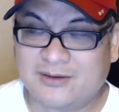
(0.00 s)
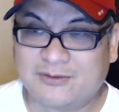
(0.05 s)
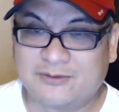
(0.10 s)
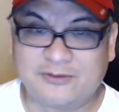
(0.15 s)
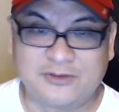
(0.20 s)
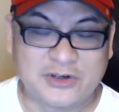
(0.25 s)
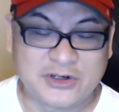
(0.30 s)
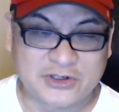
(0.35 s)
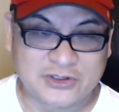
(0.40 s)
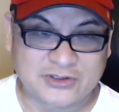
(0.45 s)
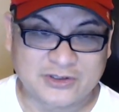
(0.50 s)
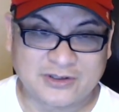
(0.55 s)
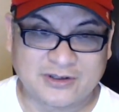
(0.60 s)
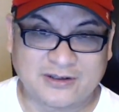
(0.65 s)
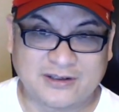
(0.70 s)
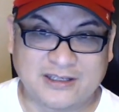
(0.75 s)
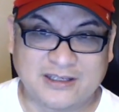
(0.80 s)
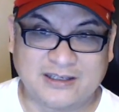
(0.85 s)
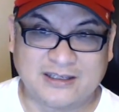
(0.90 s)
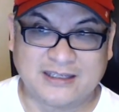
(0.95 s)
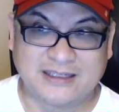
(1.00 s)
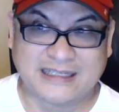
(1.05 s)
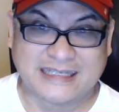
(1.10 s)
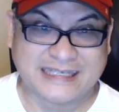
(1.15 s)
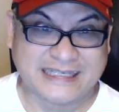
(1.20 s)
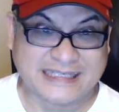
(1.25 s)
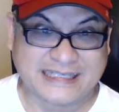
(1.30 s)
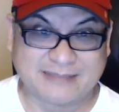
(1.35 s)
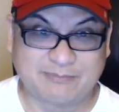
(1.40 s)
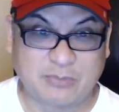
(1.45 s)
versed in
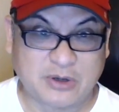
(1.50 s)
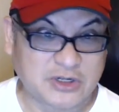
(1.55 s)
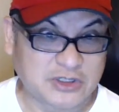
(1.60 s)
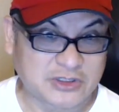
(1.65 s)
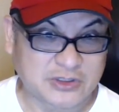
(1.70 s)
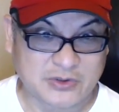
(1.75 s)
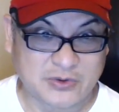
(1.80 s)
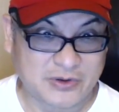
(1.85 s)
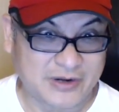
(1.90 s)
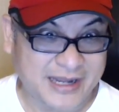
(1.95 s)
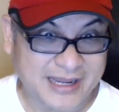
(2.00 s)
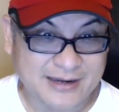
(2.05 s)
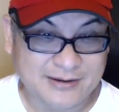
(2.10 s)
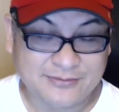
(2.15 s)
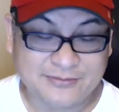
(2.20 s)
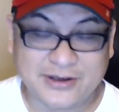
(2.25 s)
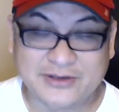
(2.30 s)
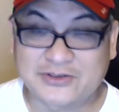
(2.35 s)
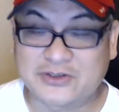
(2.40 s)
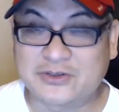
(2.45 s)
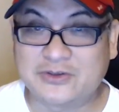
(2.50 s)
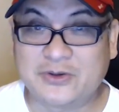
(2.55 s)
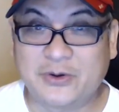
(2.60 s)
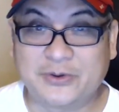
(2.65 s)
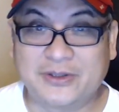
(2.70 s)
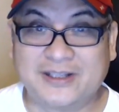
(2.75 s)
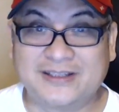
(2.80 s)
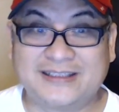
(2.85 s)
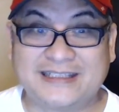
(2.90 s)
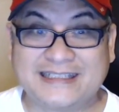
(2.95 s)
his personal life. I just know
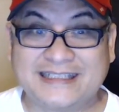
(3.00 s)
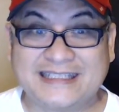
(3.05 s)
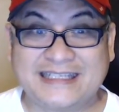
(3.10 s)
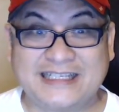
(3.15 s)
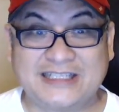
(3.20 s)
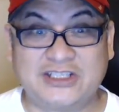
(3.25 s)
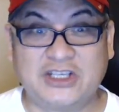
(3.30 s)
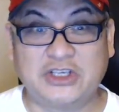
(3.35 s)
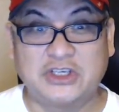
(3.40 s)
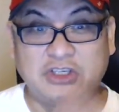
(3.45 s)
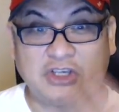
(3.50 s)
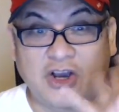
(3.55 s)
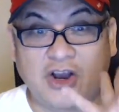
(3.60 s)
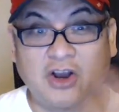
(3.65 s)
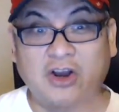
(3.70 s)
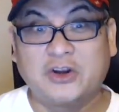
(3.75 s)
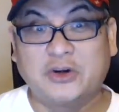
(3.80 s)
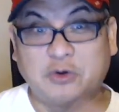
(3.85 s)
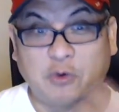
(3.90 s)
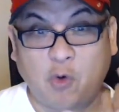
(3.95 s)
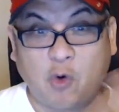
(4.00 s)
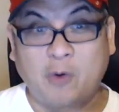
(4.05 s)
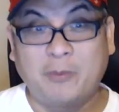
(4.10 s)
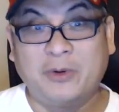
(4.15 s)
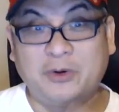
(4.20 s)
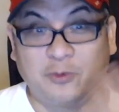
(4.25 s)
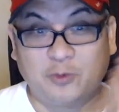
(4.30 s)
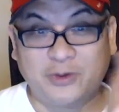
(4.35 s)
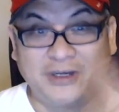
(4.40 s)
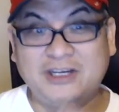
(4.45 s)
that this is the young
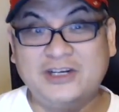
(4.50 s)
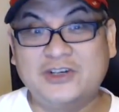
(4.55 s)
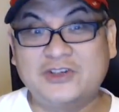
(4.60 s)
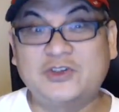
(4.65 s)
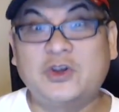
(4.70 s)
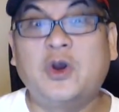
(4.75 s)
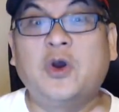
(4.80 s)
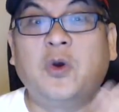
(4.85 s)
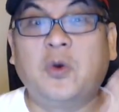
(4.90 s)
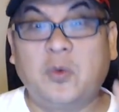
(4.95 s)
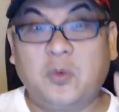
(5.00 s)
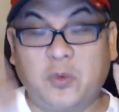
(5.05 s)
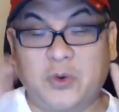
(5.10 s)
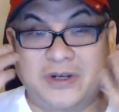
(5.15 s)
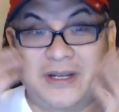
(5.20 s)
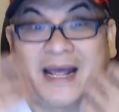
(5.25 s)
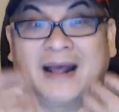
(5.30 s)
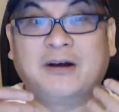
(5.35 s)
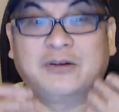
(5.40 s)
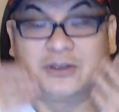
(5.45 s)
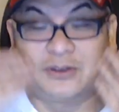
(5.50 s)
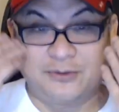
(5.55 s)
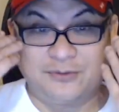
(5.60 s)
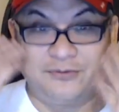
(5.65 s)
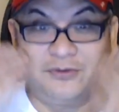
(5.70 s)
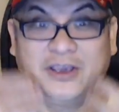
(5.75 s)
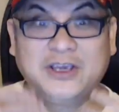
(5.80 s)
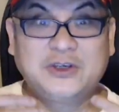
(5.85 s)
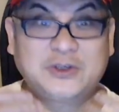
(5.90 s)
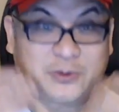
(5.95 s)
Norman Reedus without the
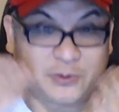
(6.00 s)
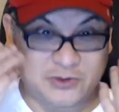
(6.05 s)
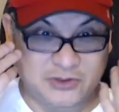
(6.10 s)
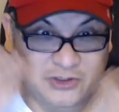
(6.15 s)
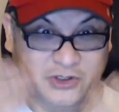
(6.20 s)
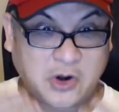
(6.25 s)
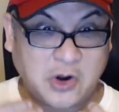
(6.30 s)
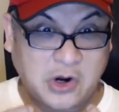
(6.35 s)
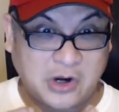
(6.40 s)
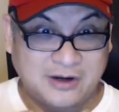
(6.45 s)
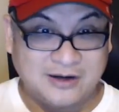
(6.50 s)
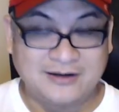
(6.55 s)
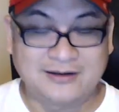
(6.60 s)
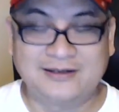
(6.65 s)
facial scar.